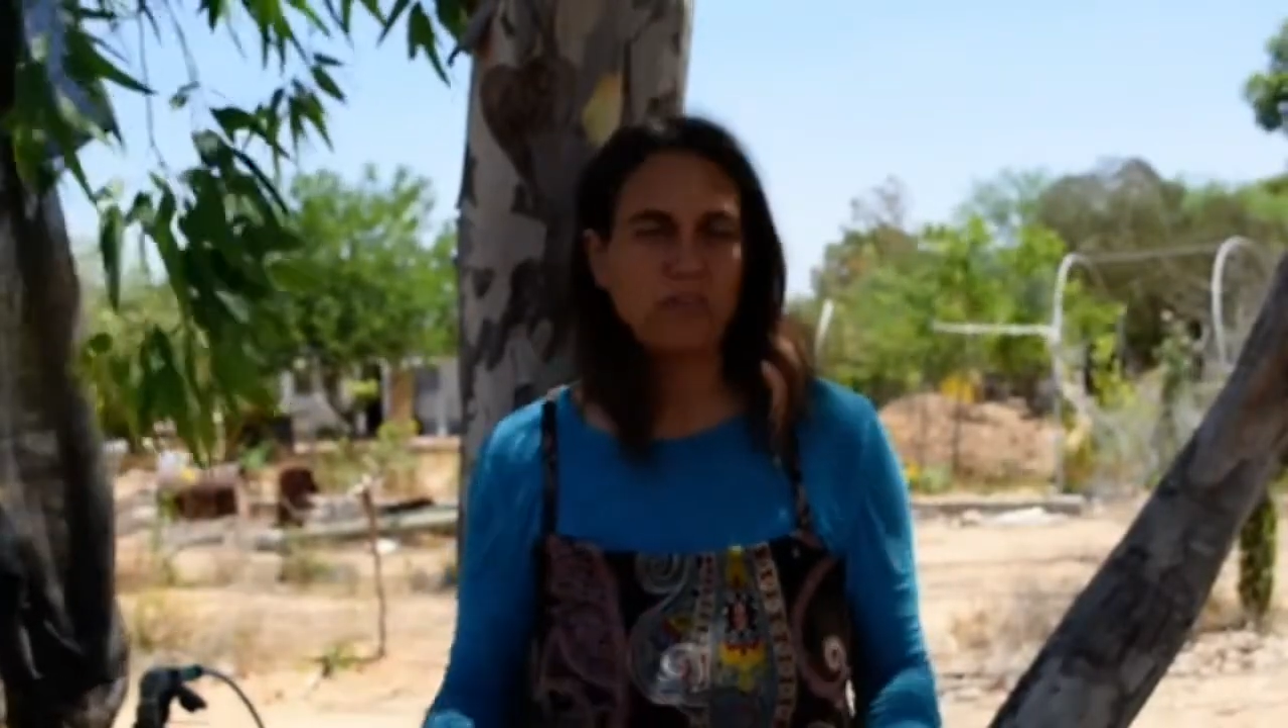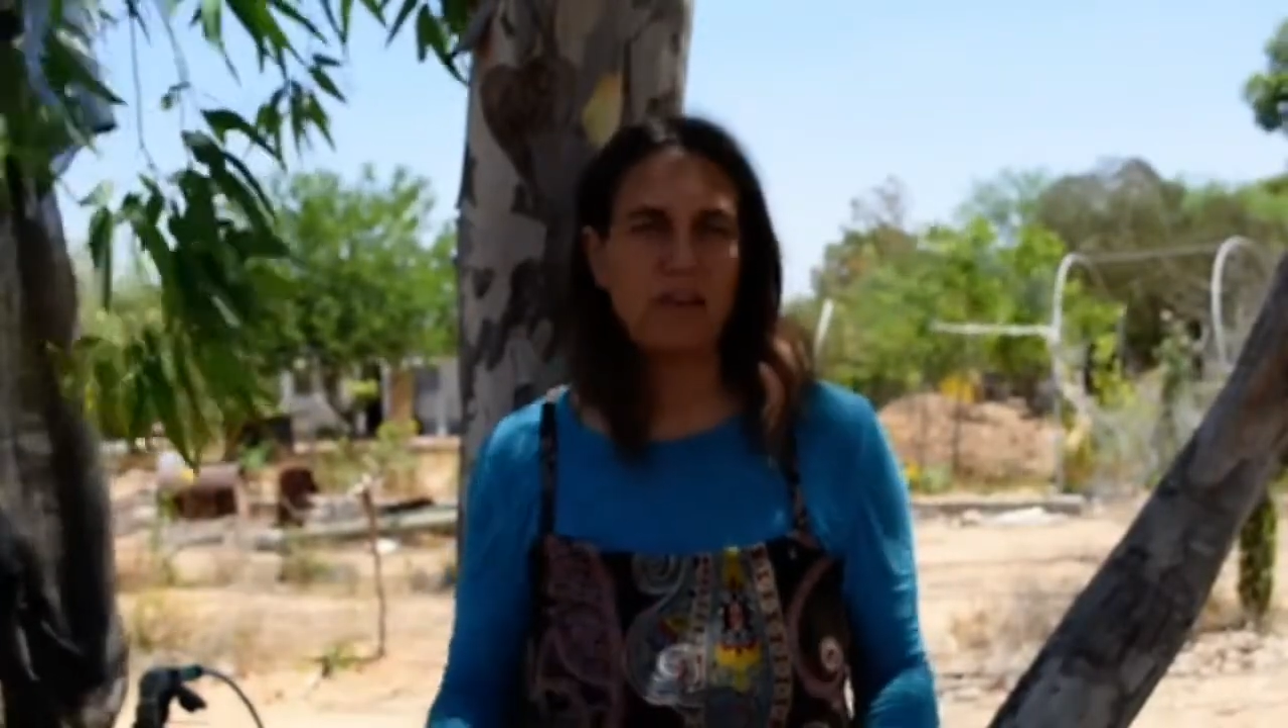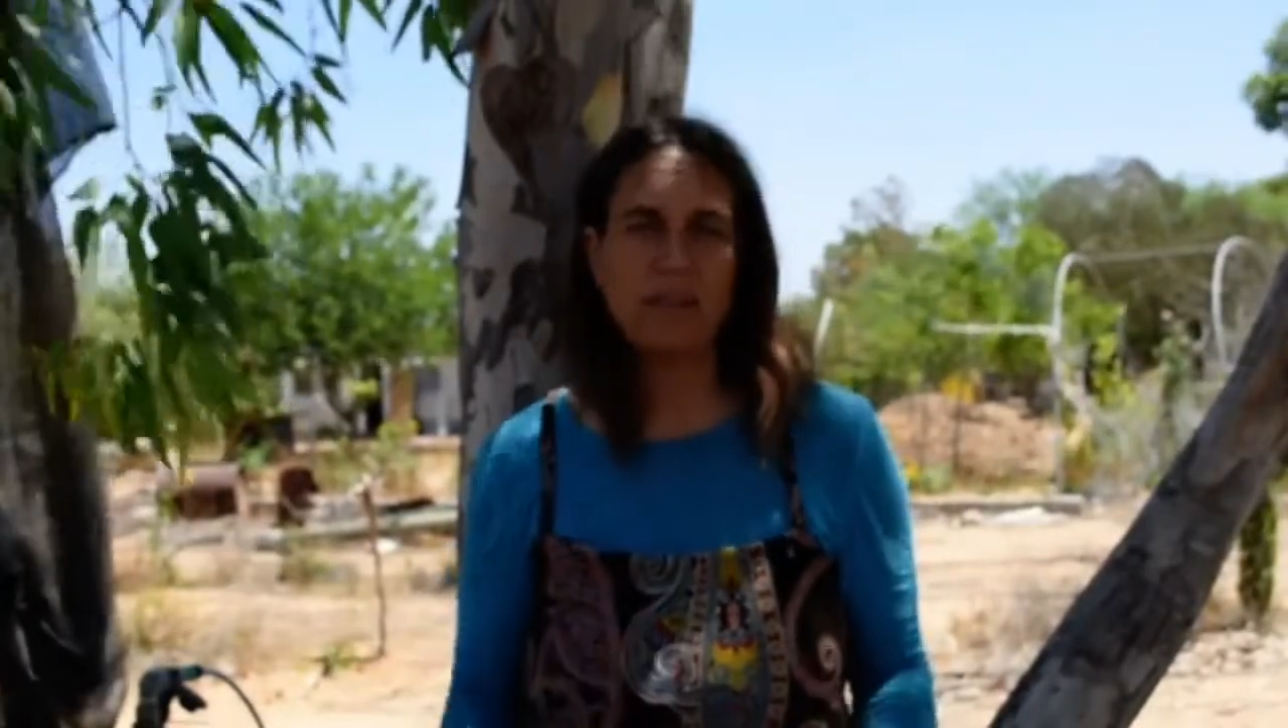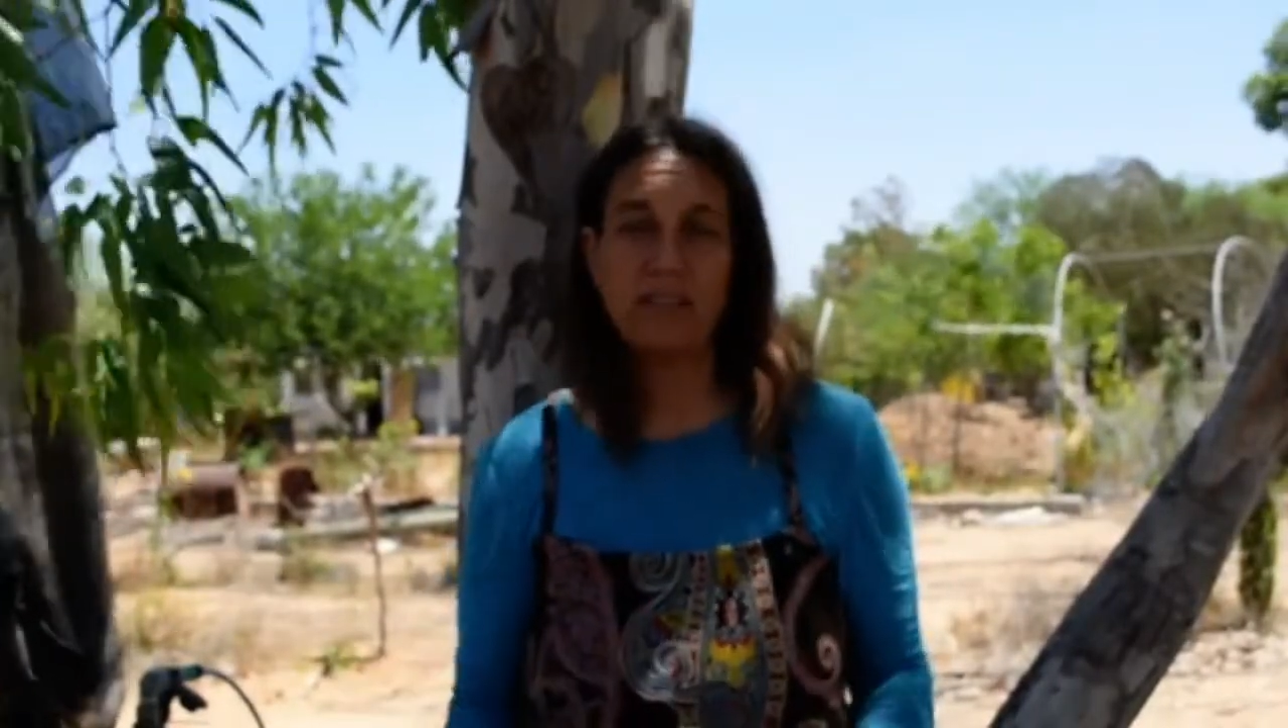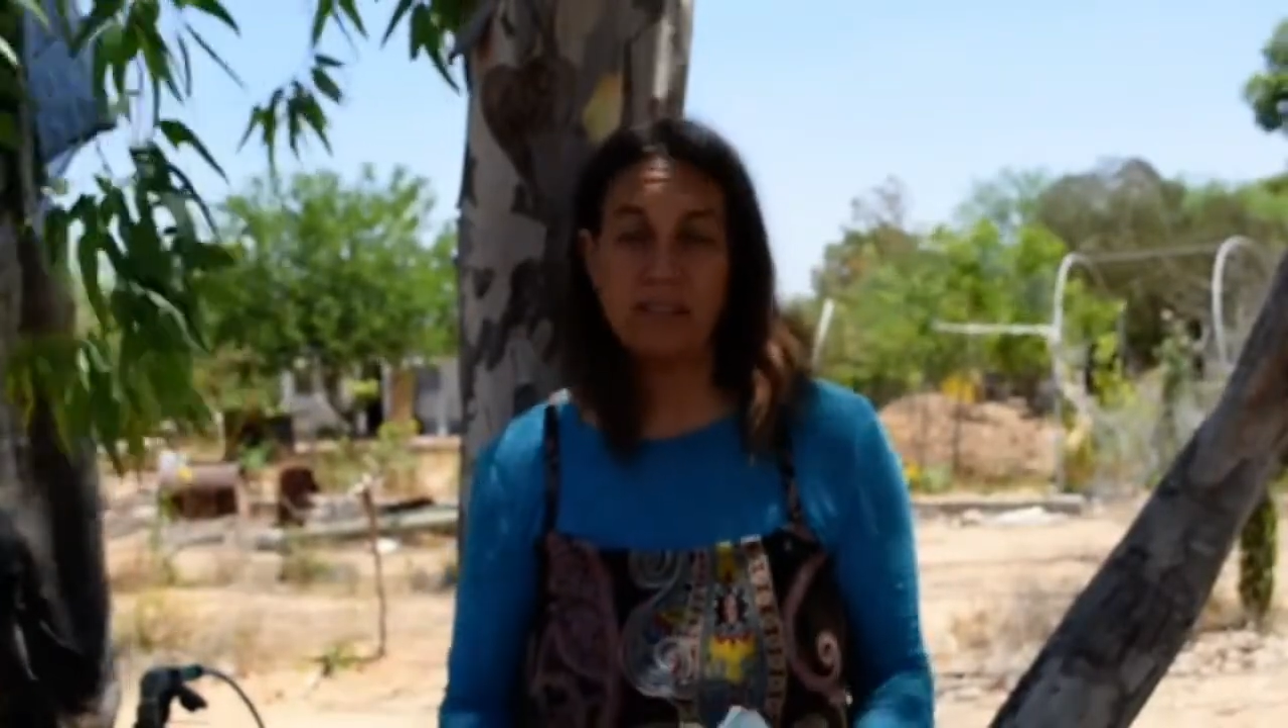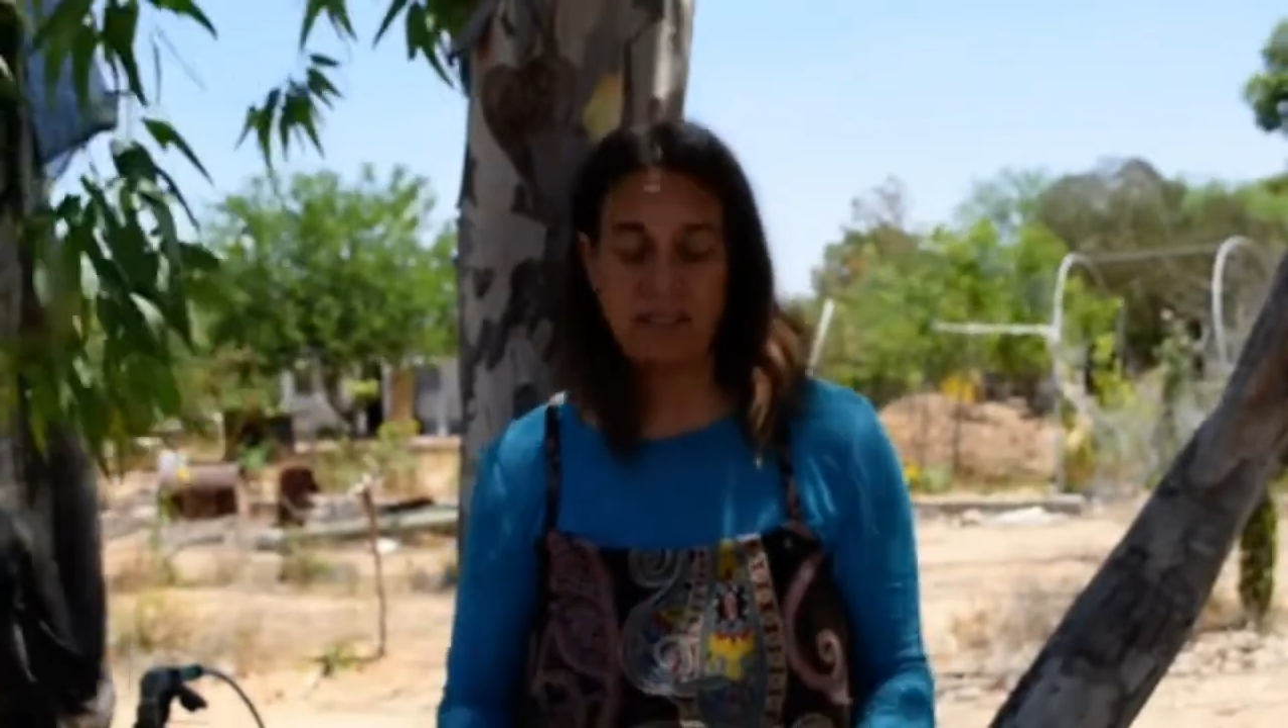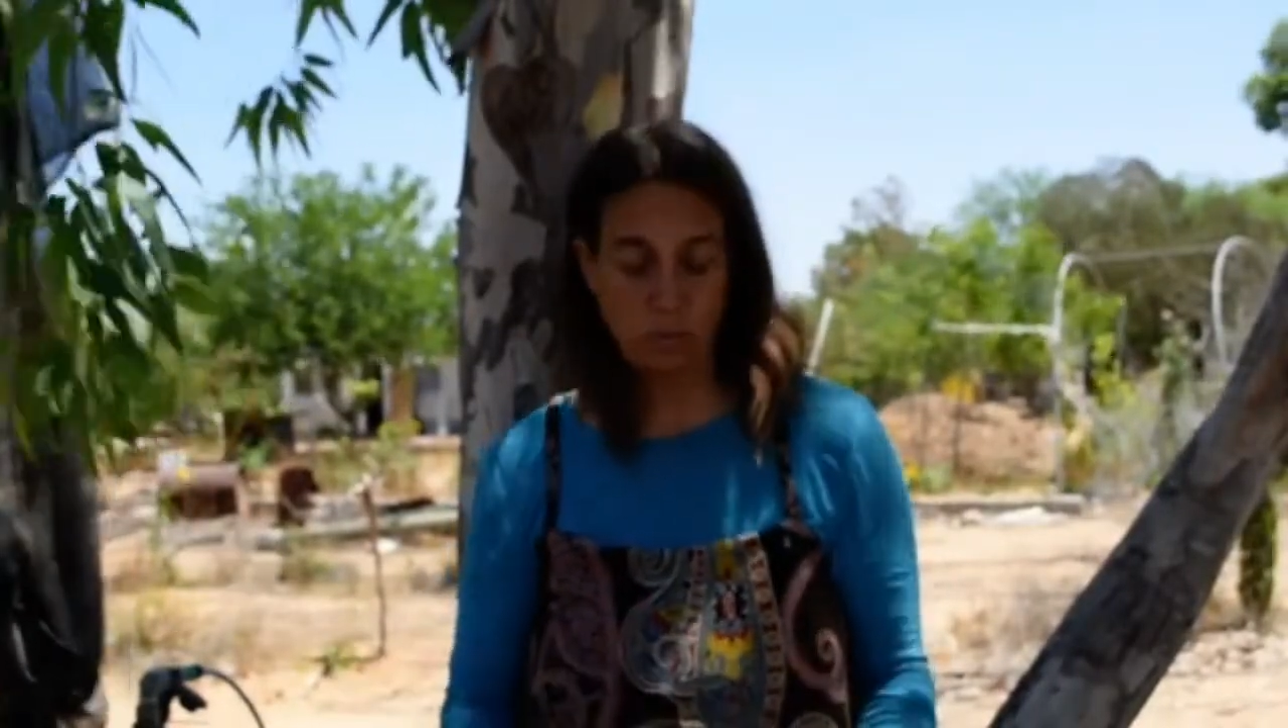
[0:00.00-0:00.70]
north, south,